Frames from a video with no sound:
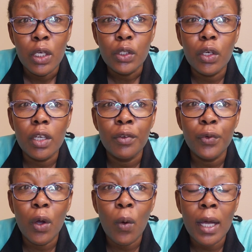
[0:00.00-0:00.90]
So if
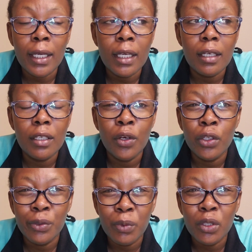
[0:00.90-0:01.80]
you're working in
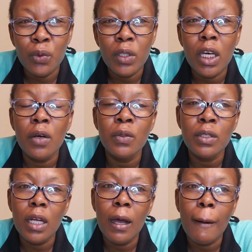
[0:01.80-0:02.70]
hospitals
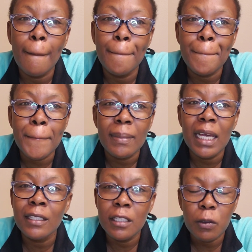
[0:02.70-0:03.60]
without
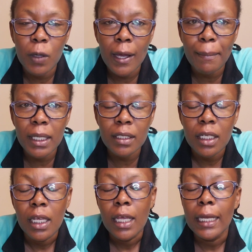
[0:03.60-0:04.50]
that
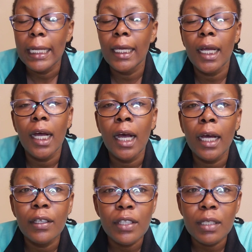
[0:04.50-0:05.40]
requirement, like
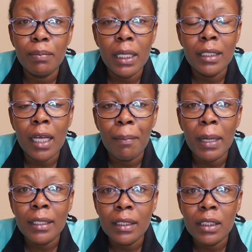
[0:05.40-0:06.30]
100 bed
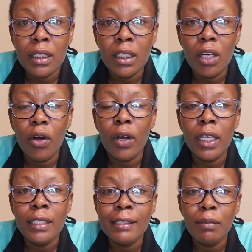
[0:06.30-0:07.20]
capacity or
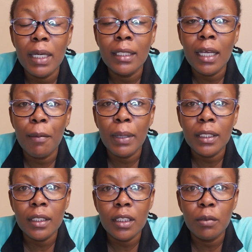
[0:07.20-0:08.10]
80 bed
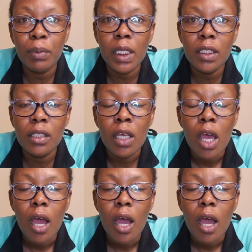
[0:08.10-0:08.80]
capacity, please